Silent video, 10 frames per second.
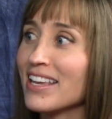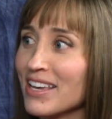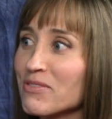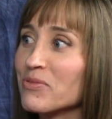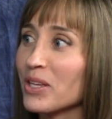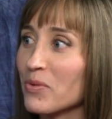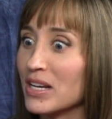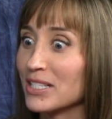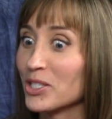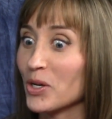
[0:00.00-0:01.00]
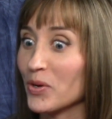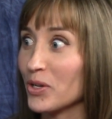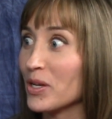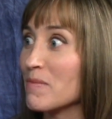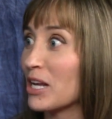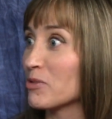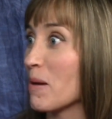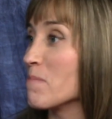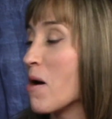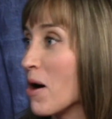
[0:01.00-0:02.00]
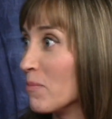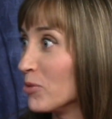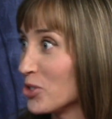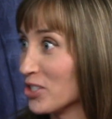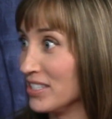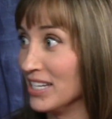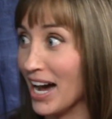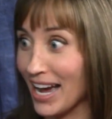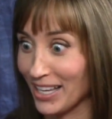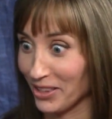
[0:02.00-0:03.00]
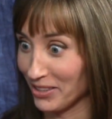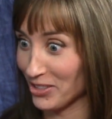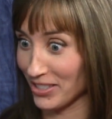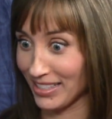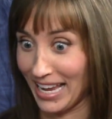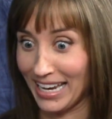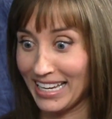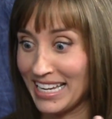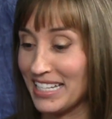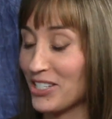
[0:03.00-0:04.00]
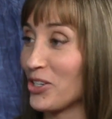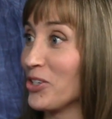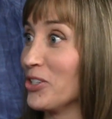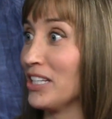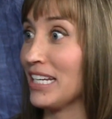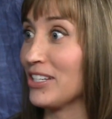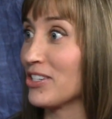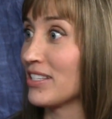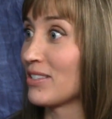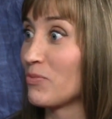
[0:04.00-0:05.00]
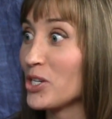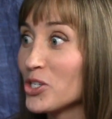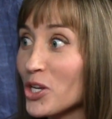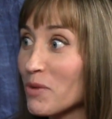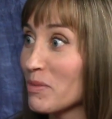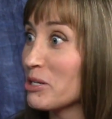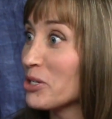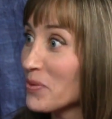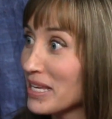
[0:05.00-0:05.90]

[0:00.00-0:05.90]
it really was. And so you can imagine my mom was just dying, just like internally, just we shouldn't be doing